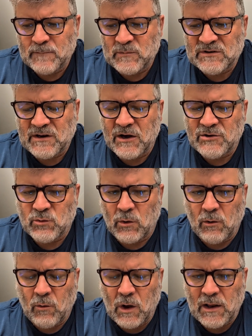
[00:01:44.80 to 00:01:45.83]

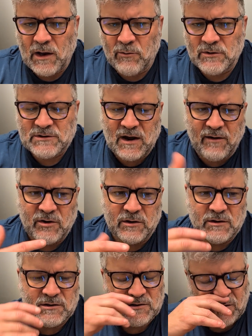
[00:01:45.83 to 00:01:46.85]
schedule while I was
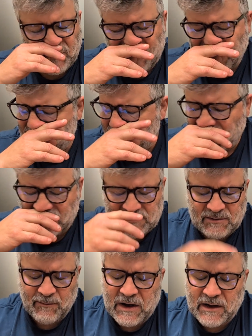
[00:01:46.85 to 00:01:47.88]
having these adjustments
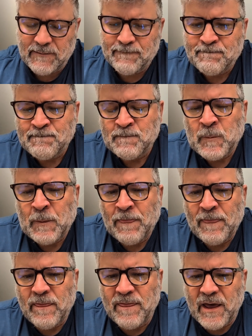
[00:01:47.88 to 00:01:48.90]
made.
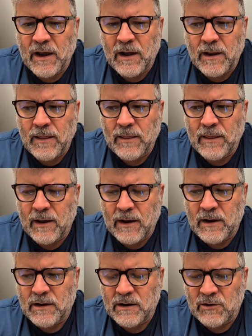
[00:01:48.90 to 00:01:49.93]
Then
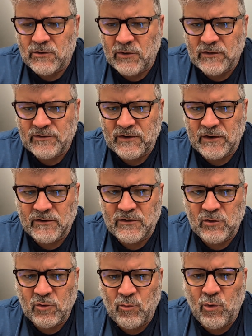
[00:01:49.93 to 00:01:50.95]
they increased it
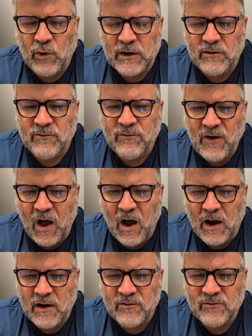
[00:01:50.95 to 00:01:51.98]
to
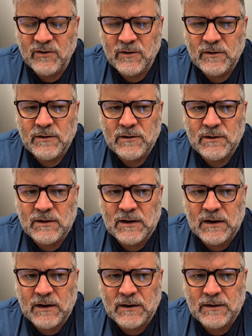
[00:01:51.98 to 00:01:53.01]
0.5,
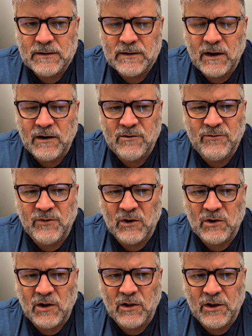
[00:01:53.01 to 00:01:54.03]
and I could
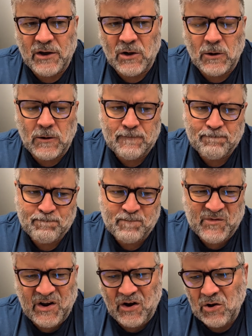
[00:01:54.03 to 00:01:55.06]
feel a little
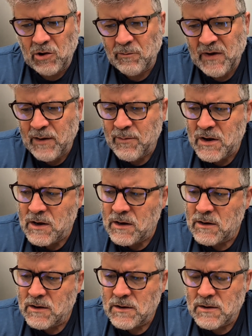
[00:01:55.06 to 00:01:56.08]
tickle maybe.
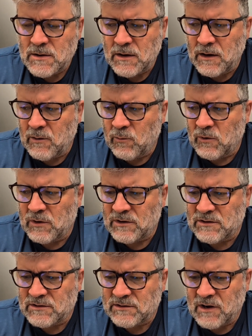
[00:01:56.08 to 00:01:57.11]
It
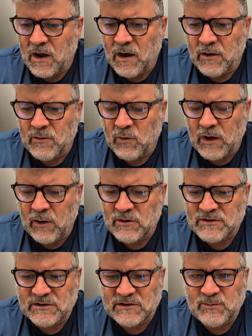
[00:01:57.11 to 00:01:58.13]
was not what I
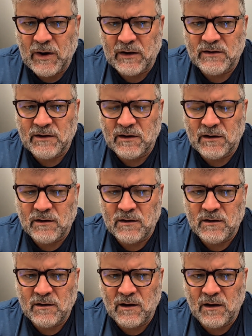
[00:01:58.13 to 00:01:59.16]
was expecting.
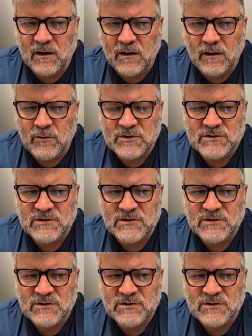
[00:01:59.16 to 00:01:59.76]
I was